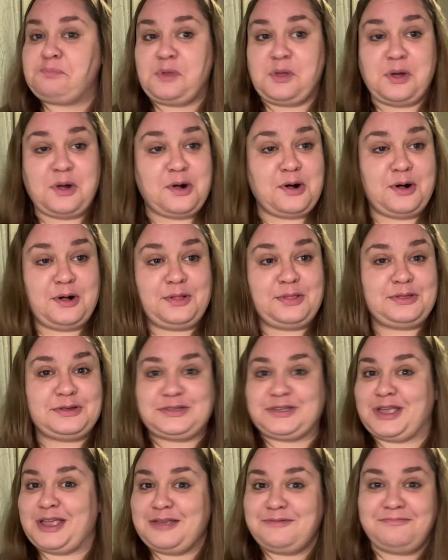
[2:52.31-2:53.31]
all the
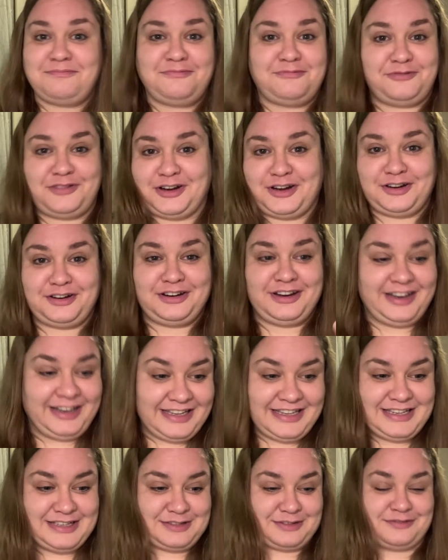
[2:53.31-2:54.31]
same, very
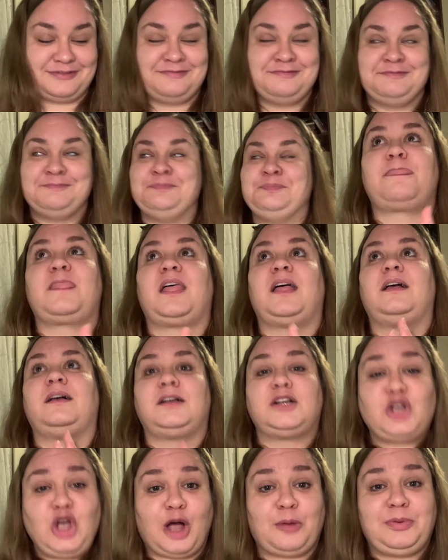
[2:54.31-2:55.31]
easy.
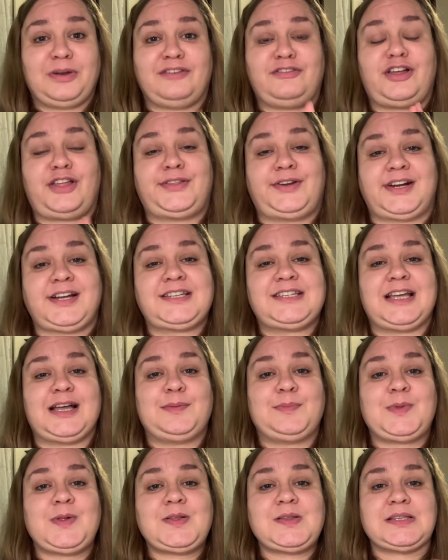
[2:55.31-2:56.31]
A couple of other
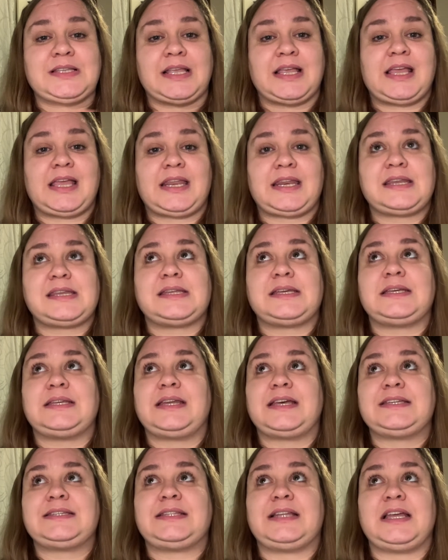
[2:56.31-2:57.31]
examples. In
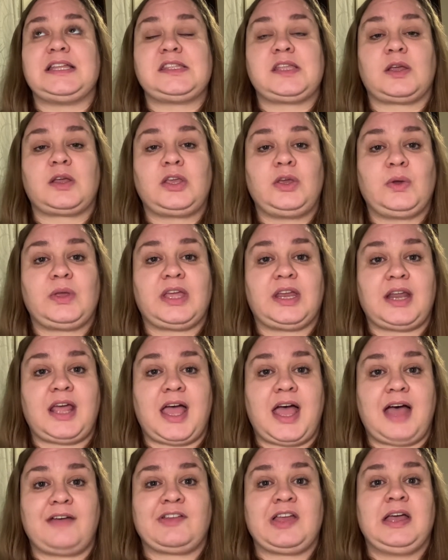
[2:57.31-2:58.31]
Icelandic you can
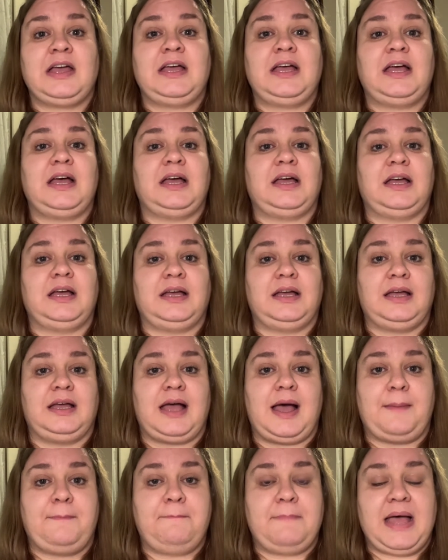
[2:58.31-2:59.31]
have a
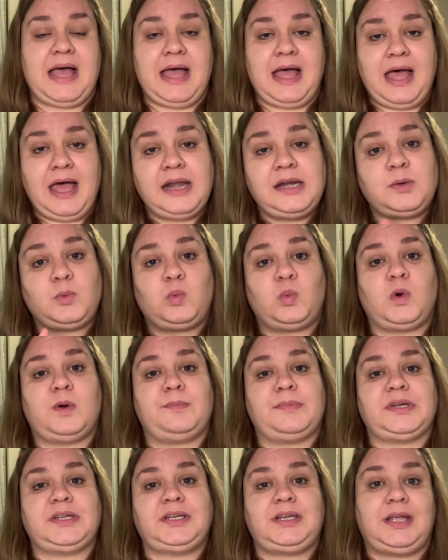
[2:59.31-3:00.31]
man,
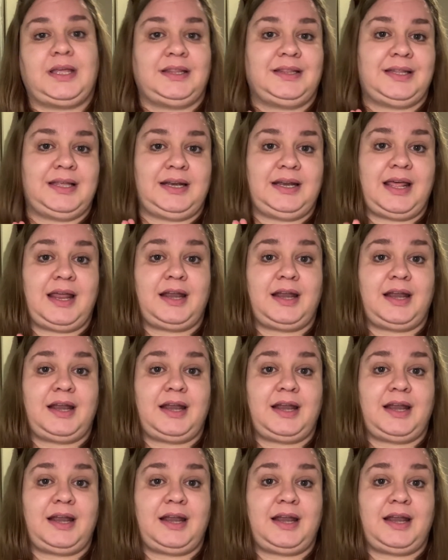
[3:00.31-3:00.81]
woman, and then a